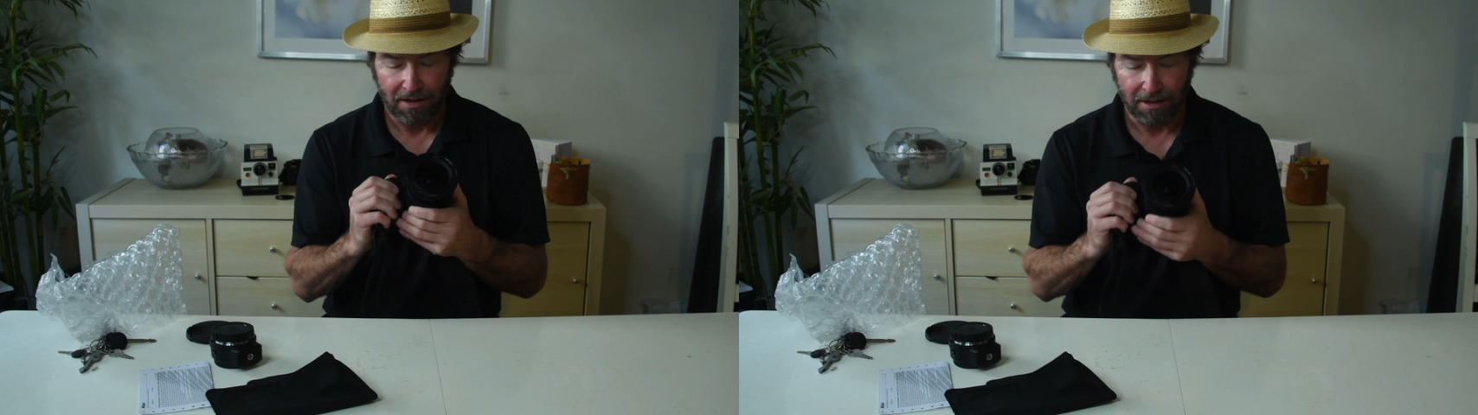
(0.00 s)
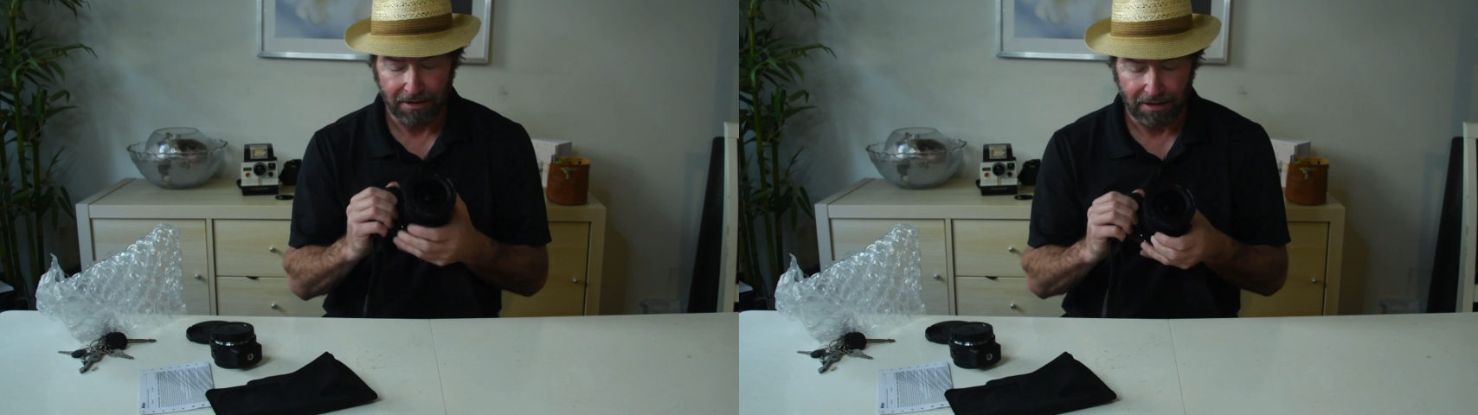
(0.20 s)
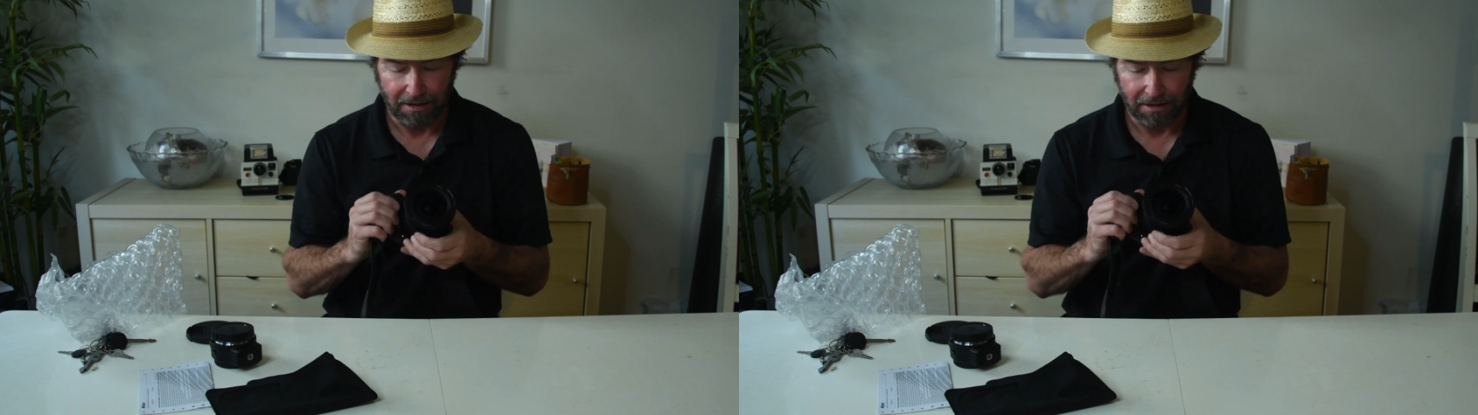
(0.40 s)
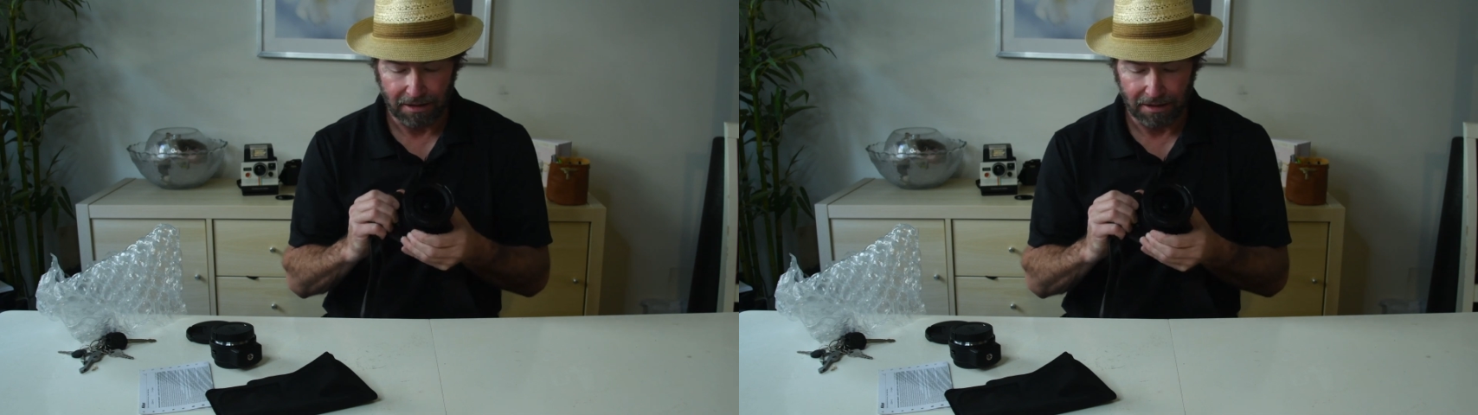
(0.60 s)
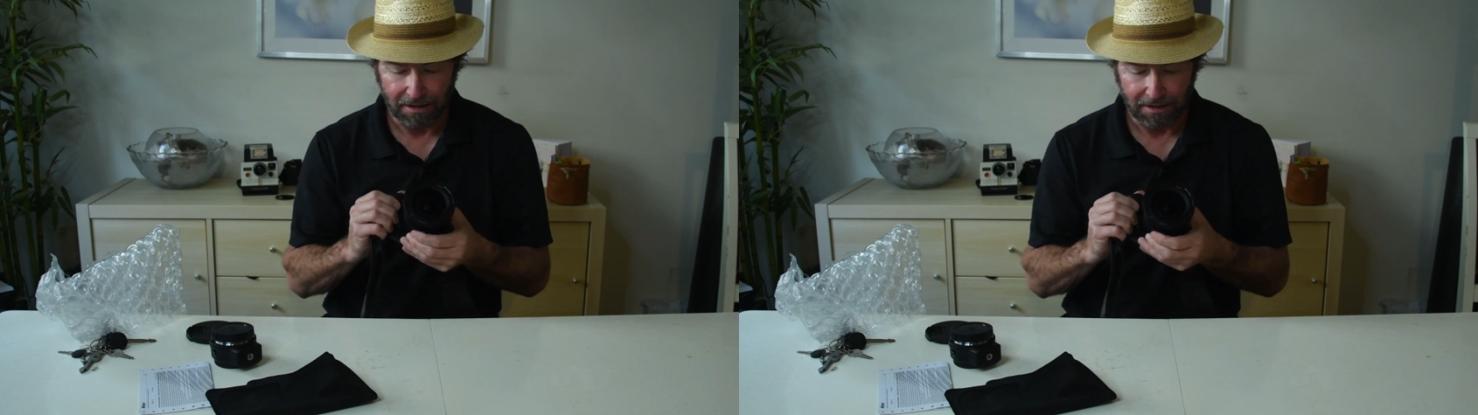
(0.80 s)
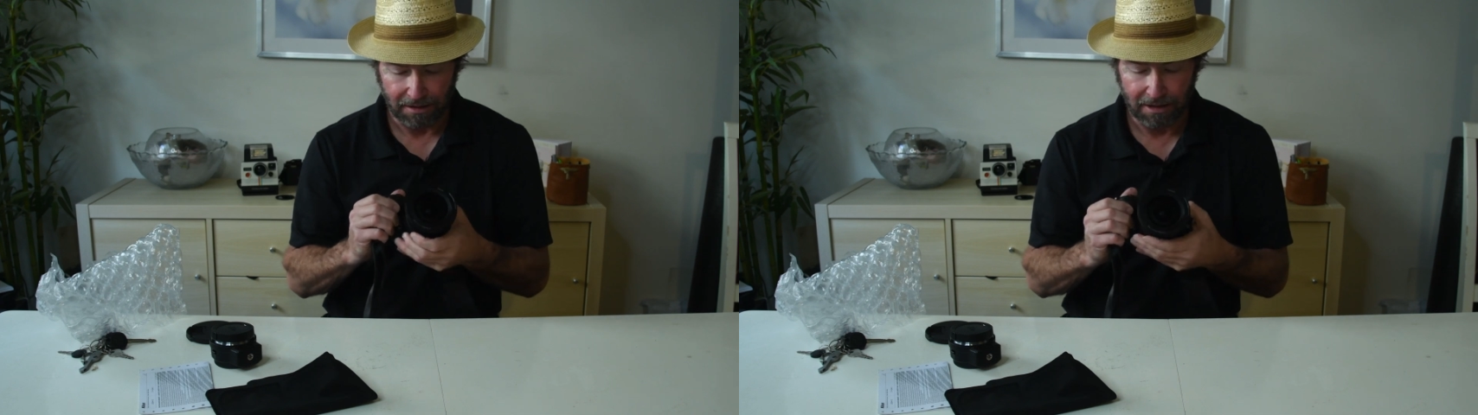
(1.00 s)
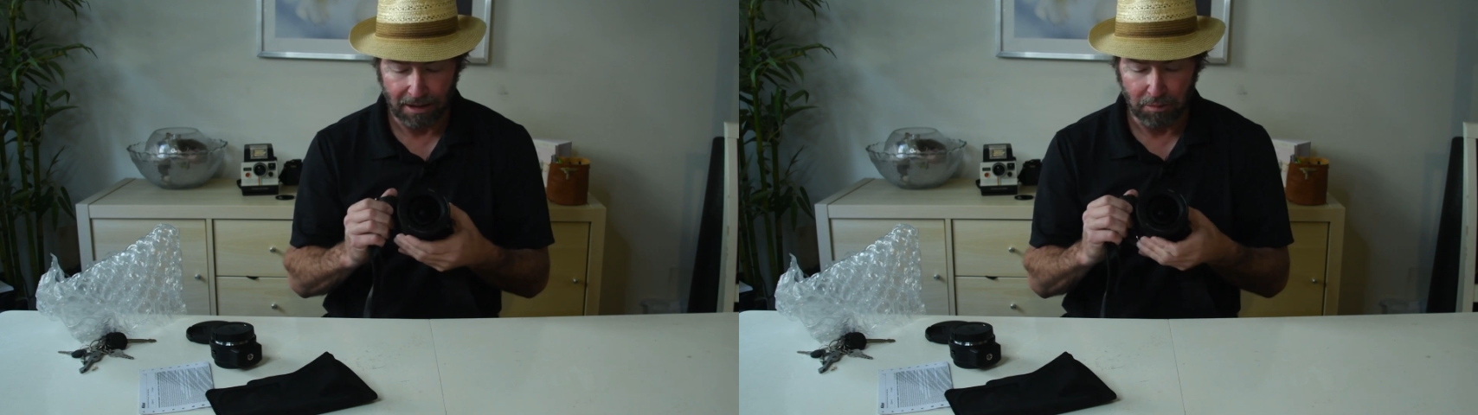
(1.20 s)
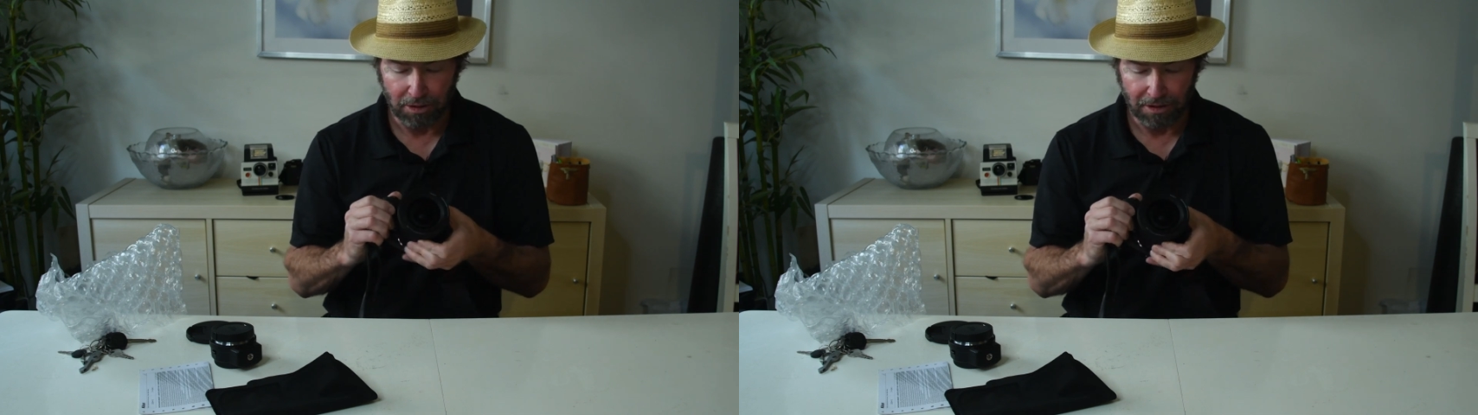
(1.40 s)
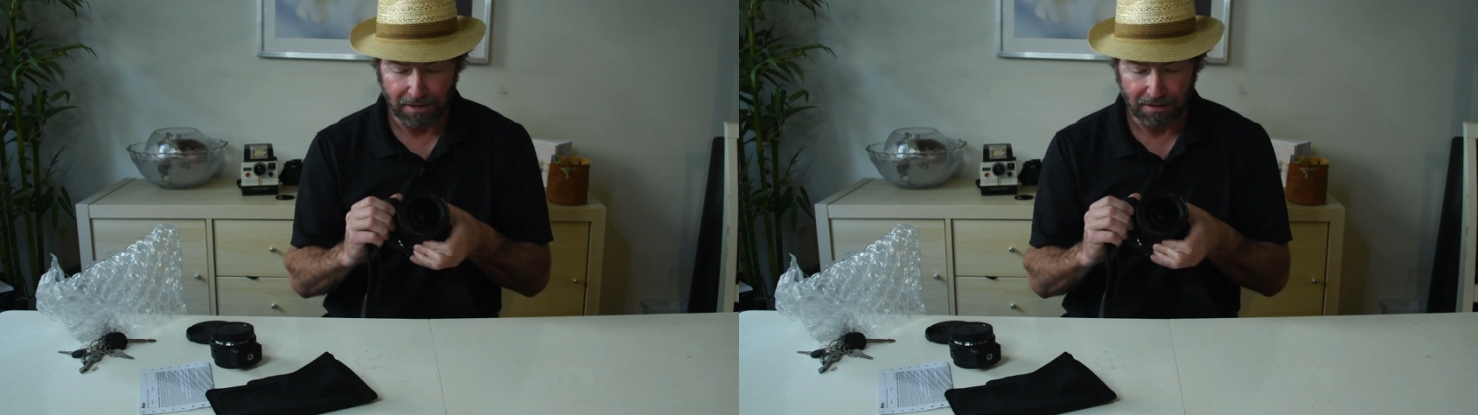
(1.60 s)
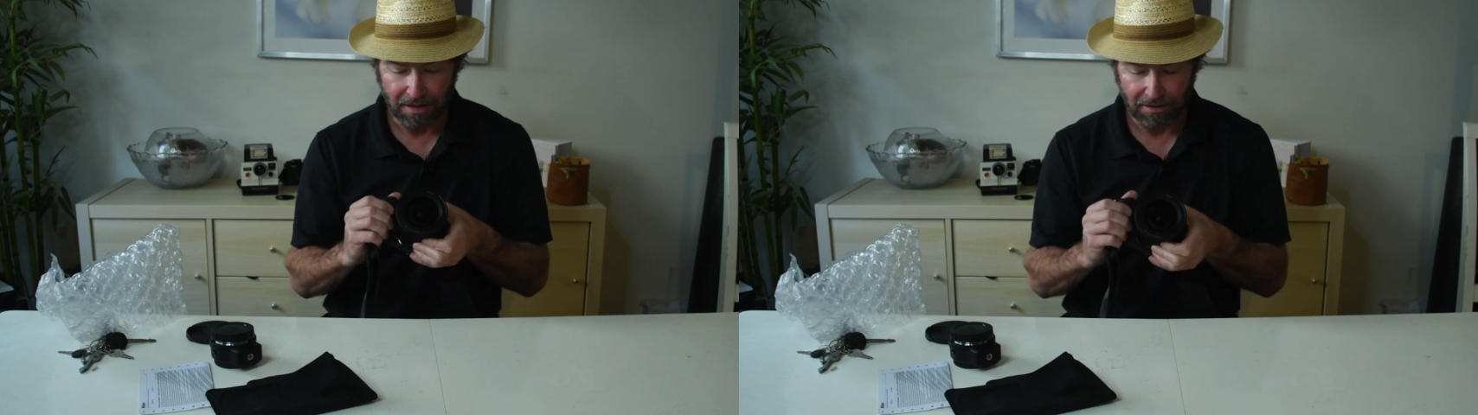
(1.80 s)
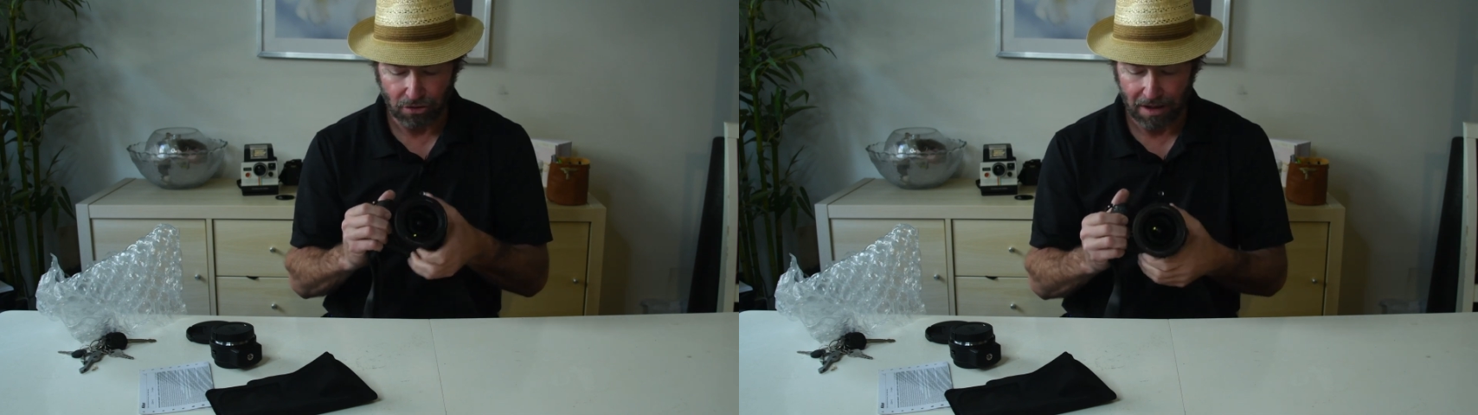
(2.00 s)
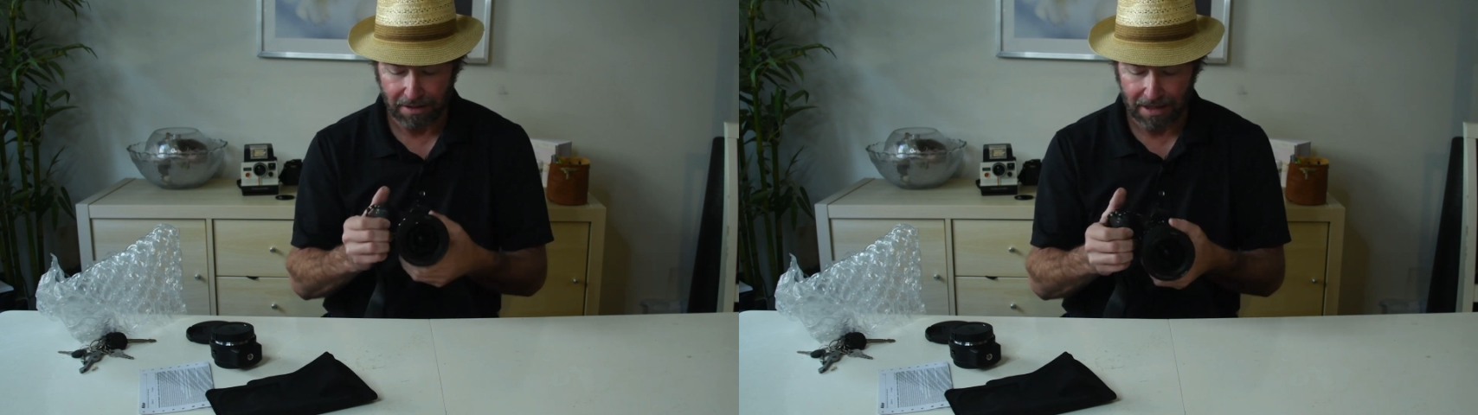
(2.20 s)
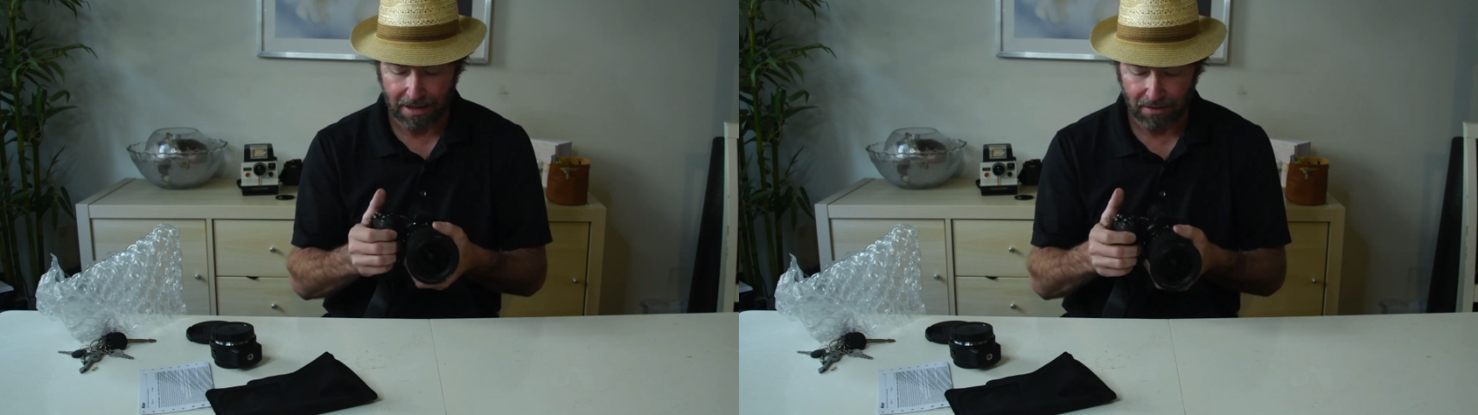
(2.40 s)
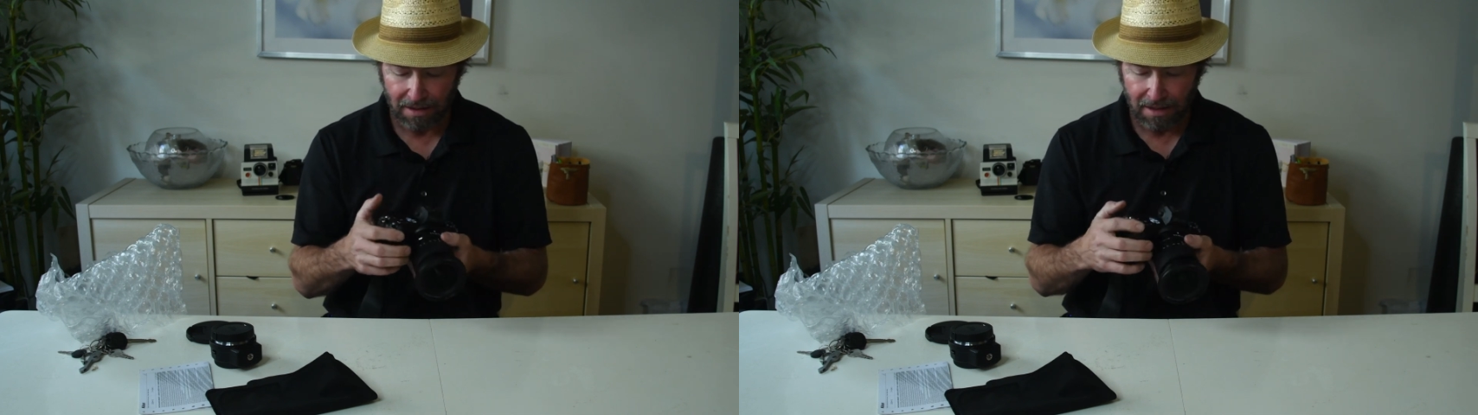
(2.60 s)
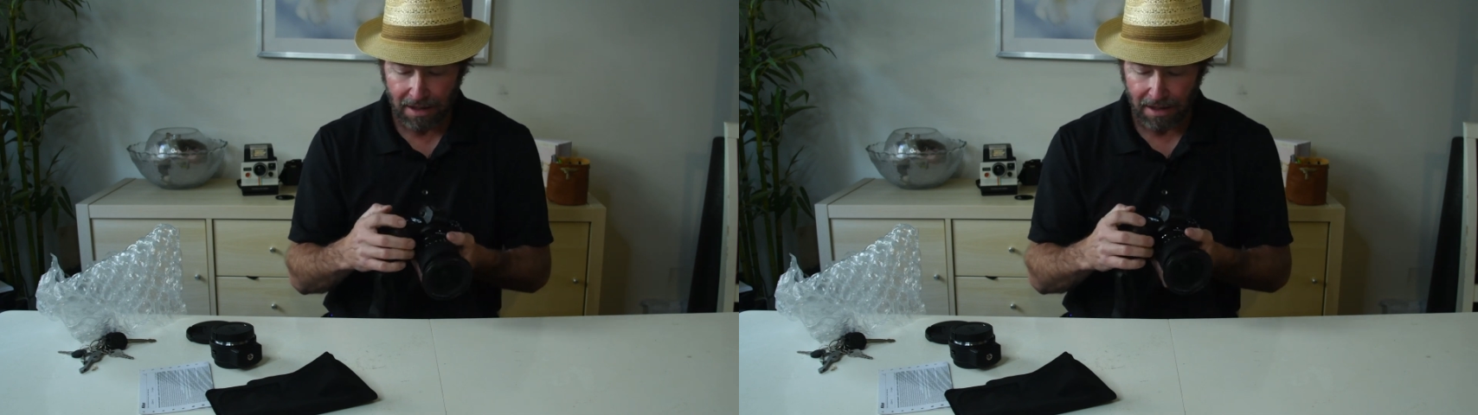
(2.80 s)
gimbal and try that out.